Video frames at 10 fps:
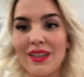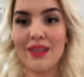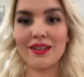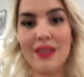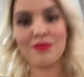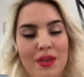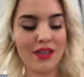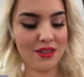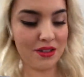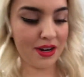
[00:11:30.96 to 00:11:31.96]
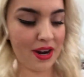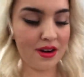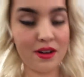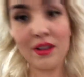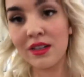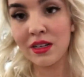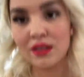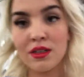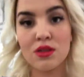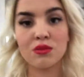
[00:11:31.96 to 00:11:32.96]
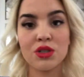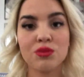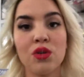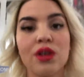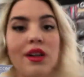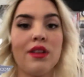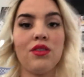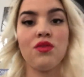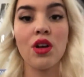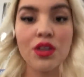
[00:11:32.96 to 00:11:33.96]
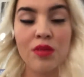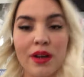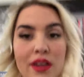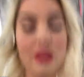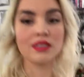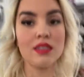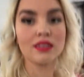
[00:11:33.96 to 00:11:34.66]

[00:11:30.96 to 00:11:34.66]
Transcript: It makes your hair so much more volumized.